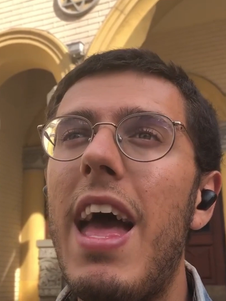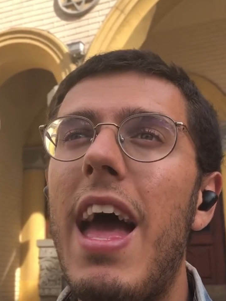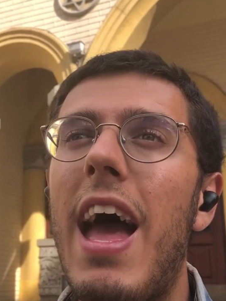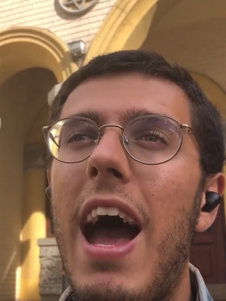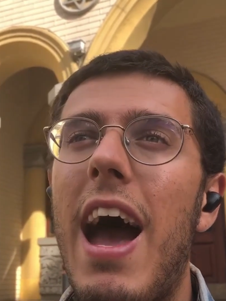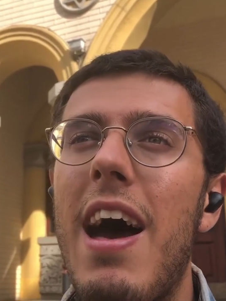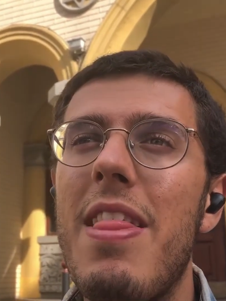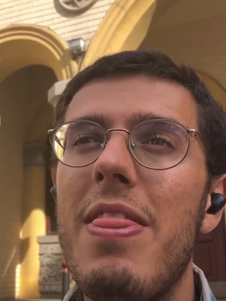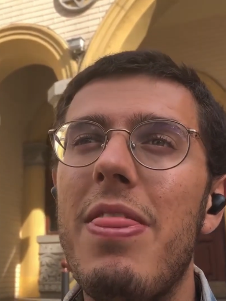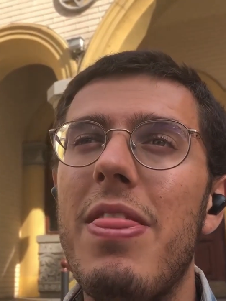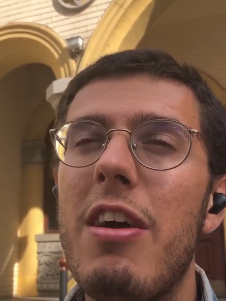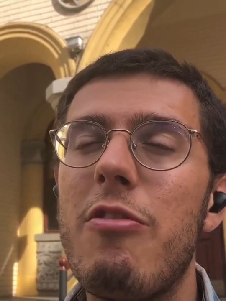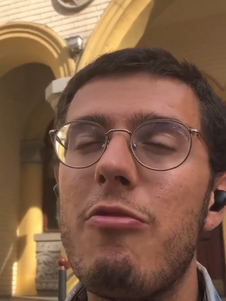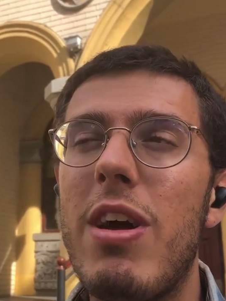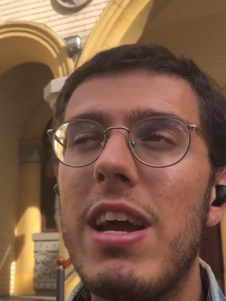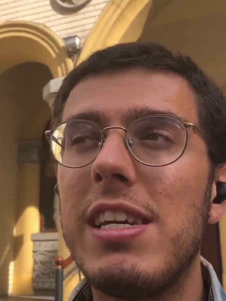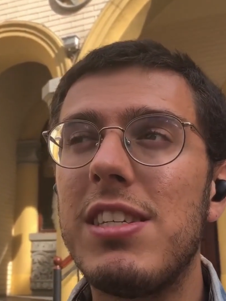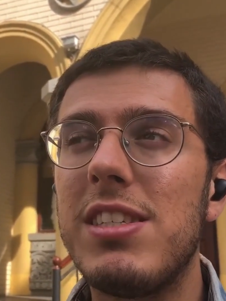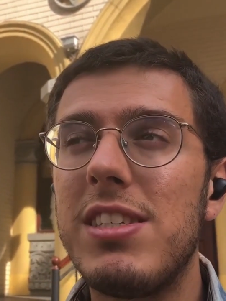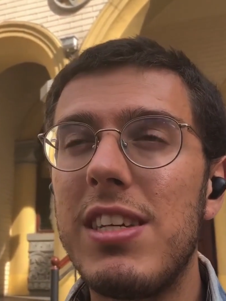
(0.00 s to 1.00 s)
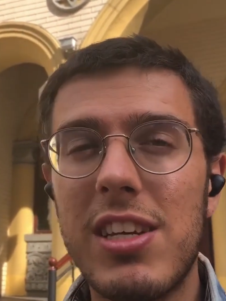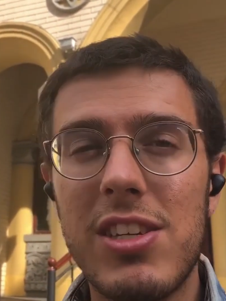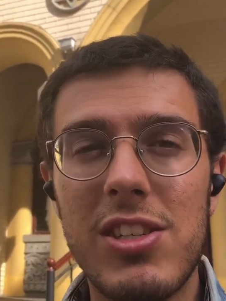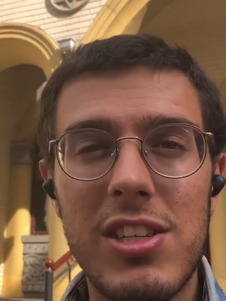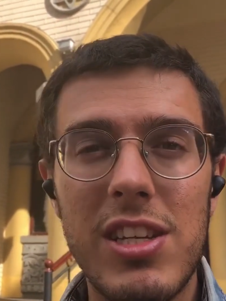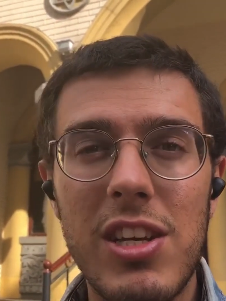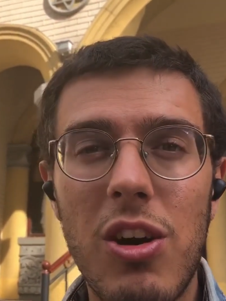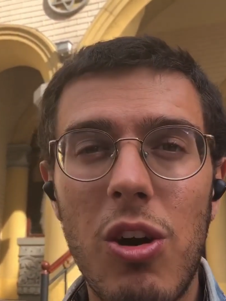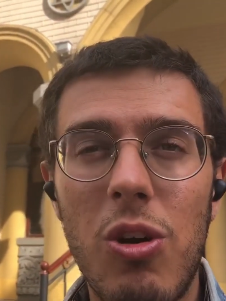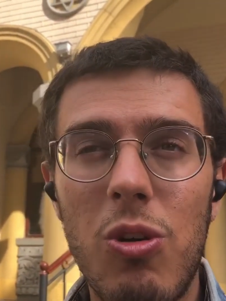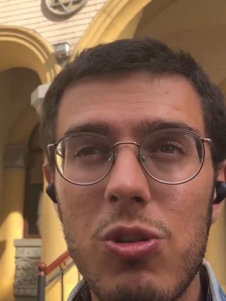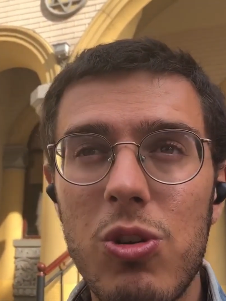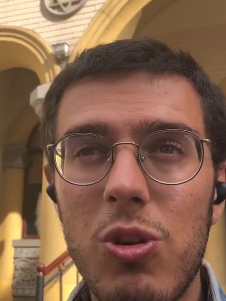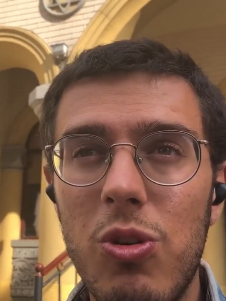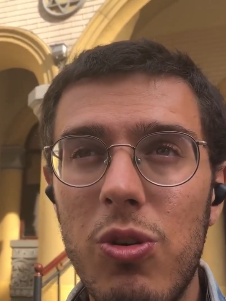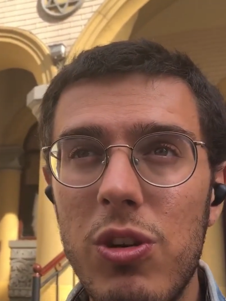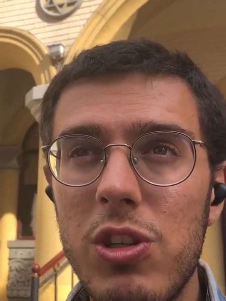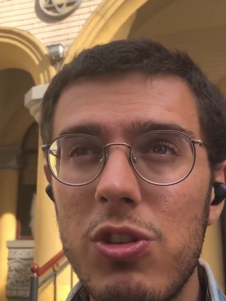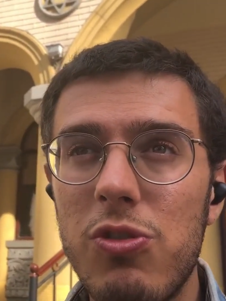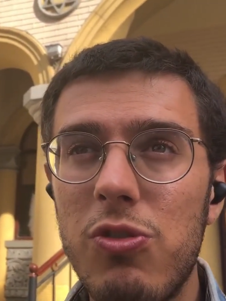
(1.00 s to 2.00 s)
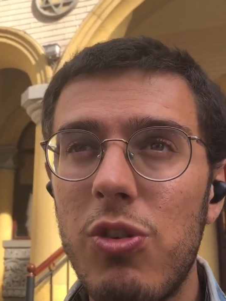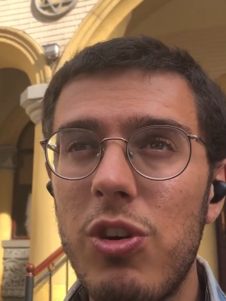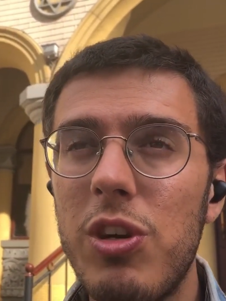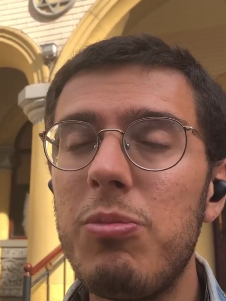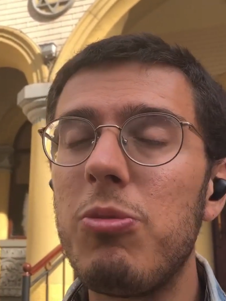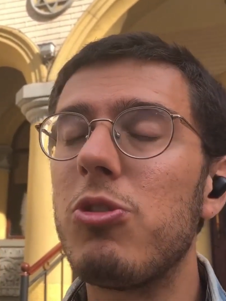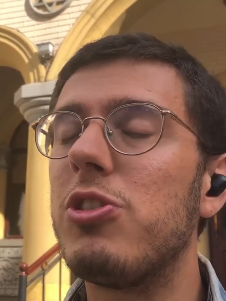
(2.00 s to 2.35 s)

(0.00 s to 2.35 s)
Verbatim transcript: And they raised sixty gold coins for him,